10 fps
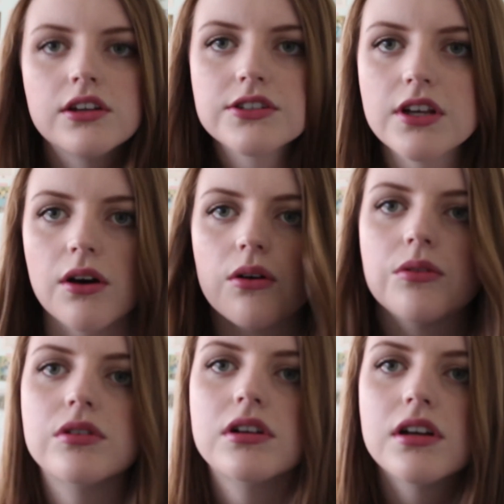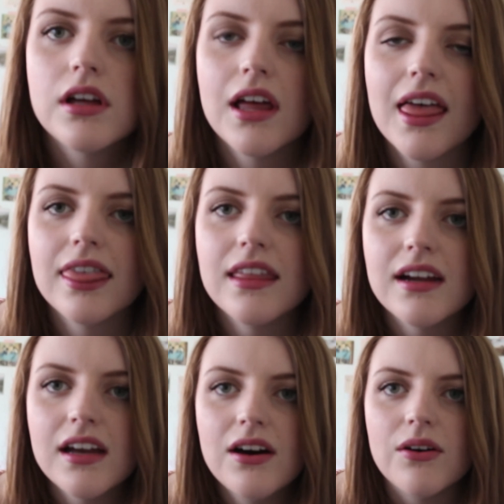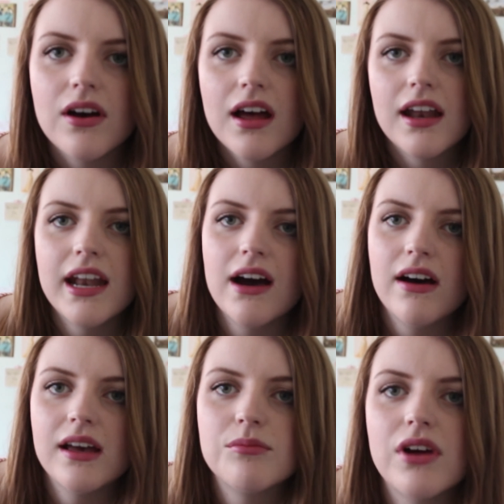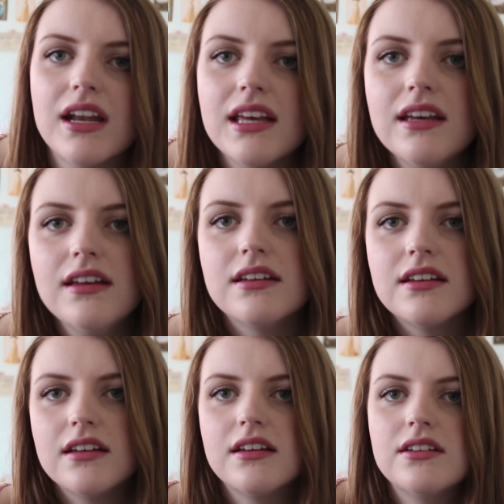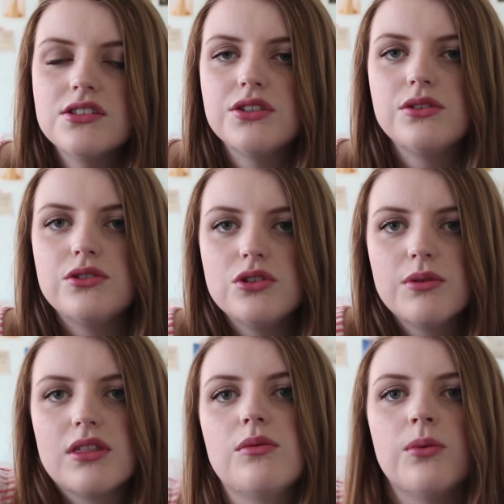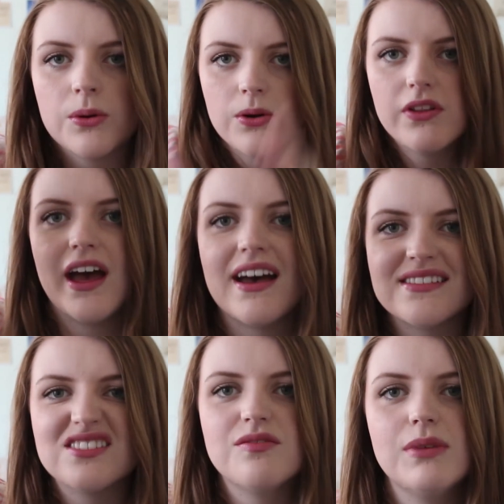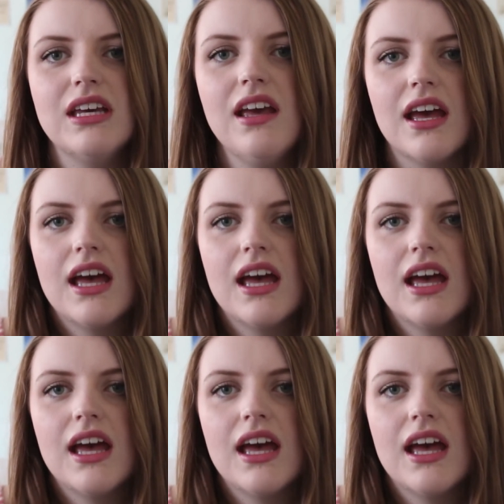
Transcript: So, there you go. Now I am ready to do what the world asks of me.